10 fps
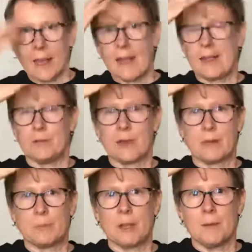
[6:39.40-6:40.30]
if you had a
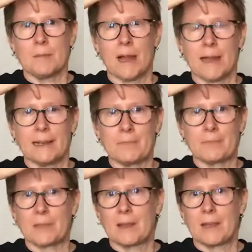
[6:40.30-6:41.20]
plumb line
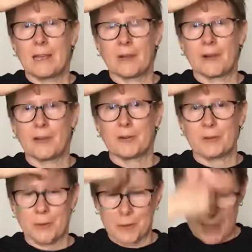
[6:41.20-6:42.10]
here on your
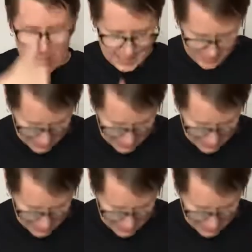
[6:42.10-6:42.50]
third eye